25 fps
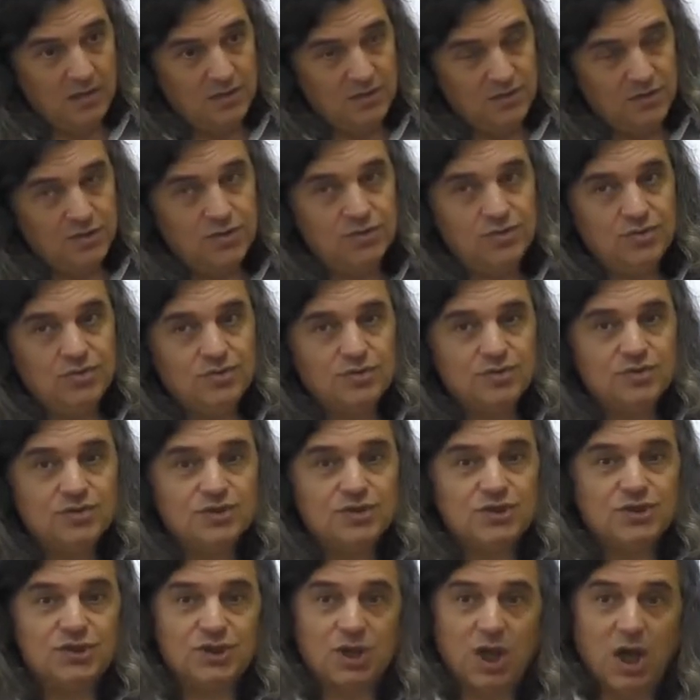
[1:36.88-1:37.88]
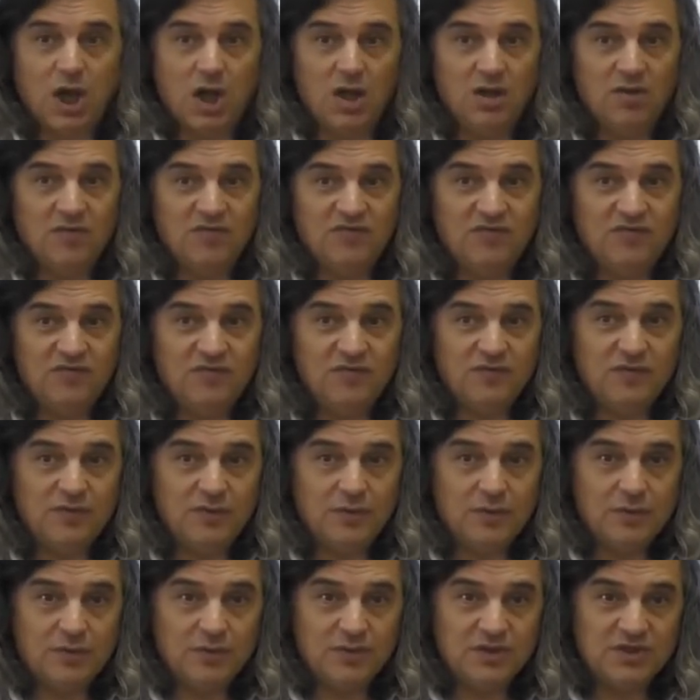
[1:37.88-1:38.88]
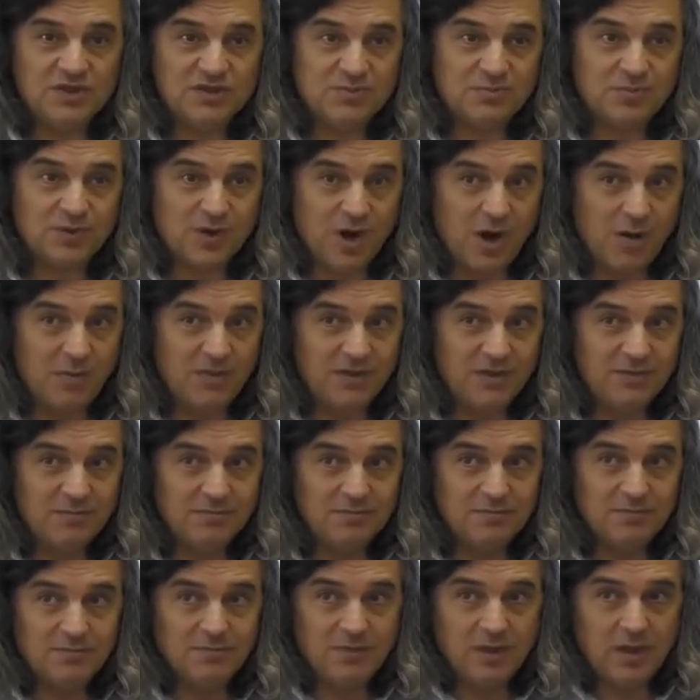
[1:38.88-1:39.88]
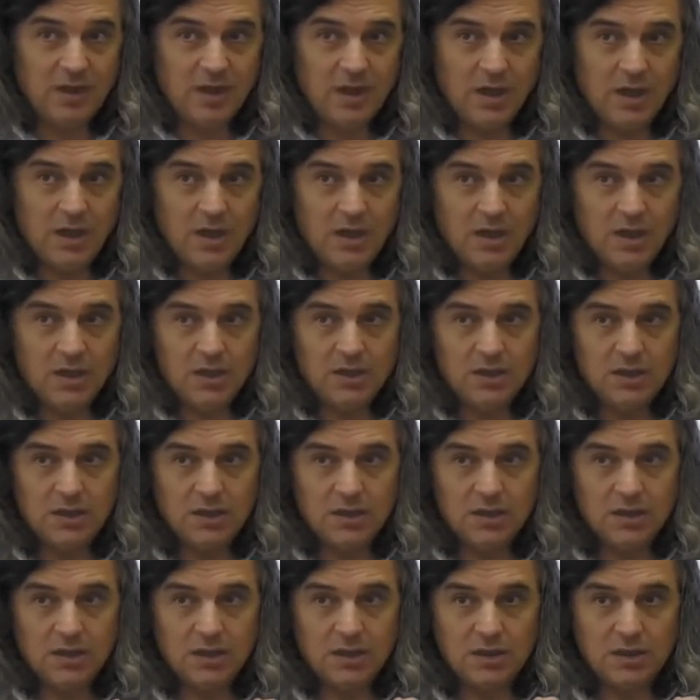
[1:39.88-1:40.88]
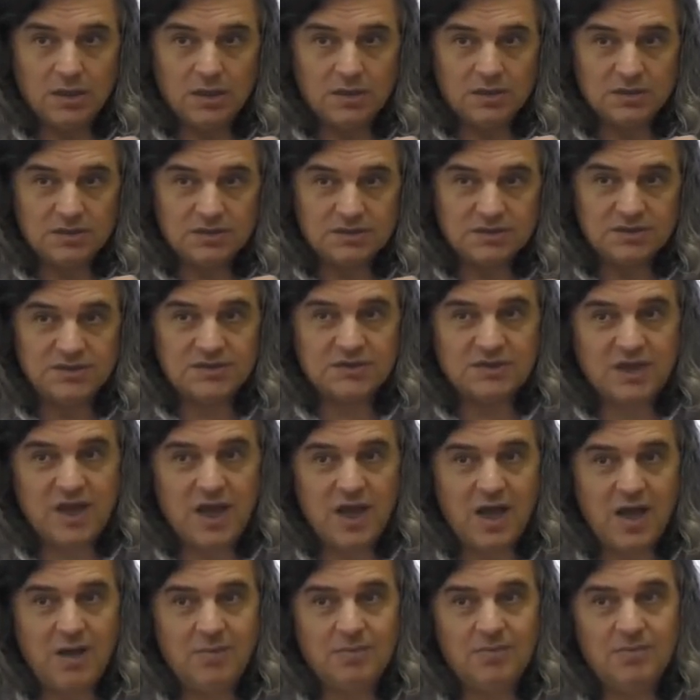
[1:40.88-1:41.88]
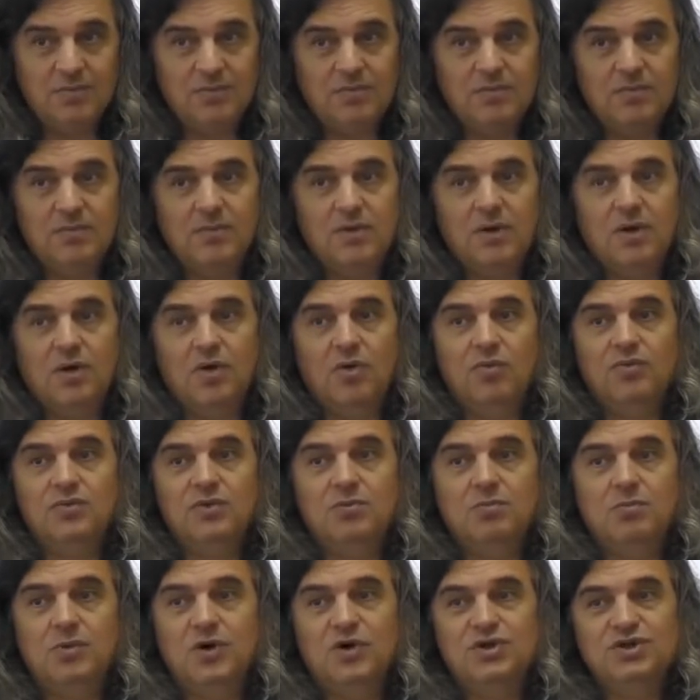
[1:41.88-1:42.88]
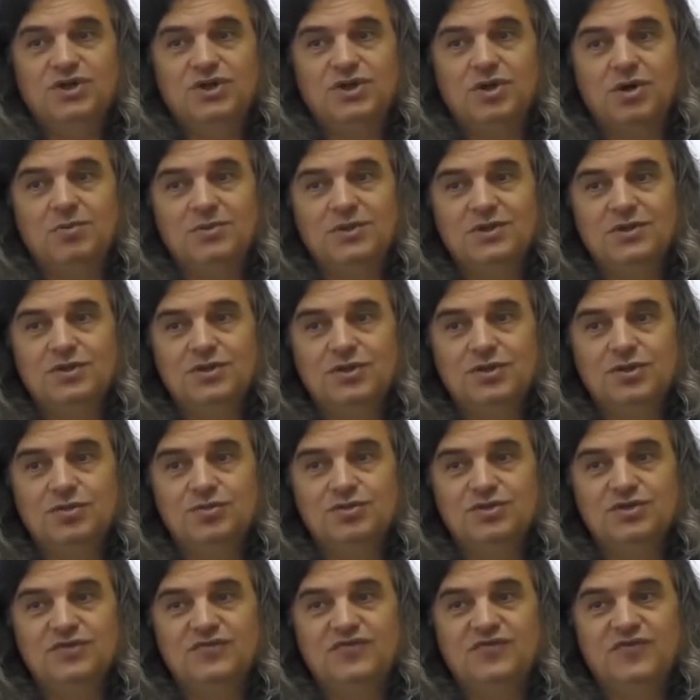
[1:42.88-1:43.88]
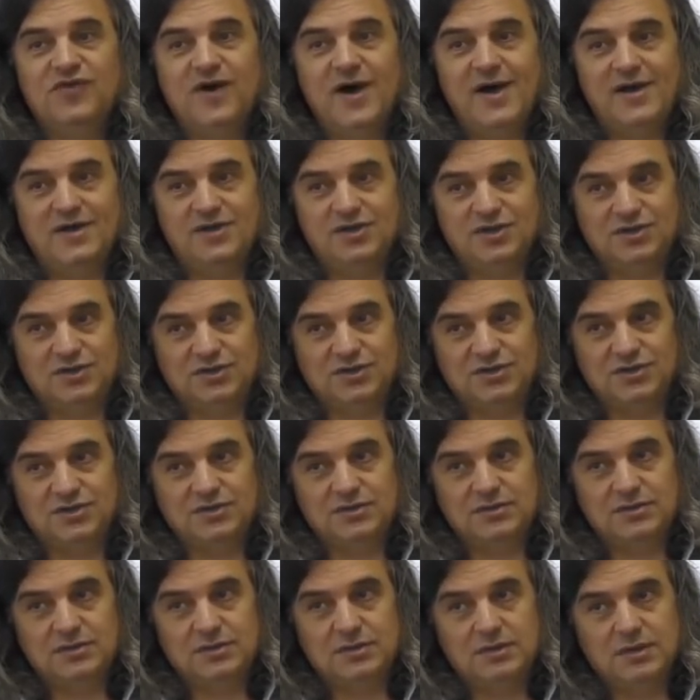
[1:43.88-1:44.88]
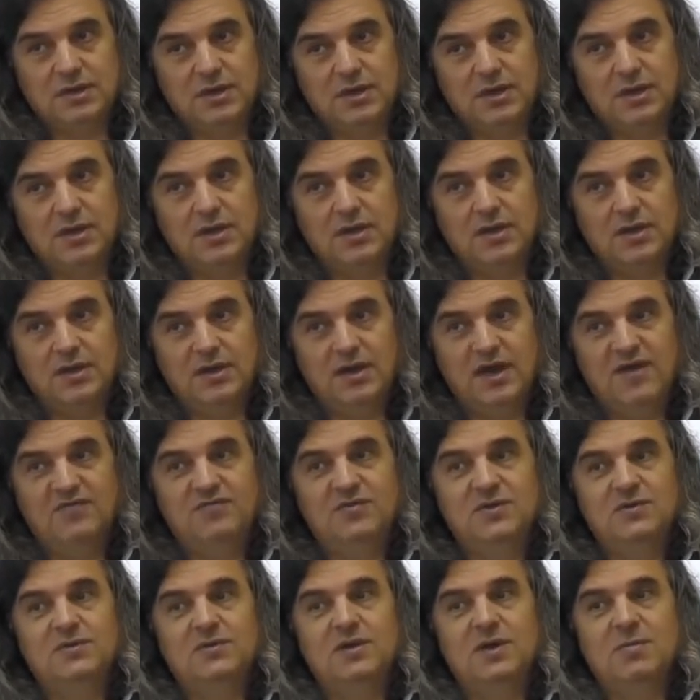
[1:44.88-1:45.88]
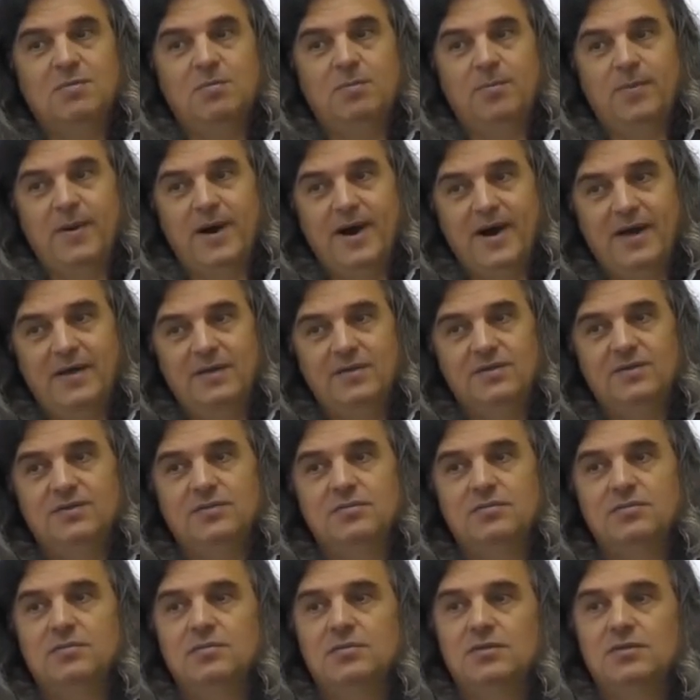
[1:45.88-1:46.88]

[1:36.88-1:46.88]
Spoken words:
To solve this problem, some of the most commonly used functions have been compiled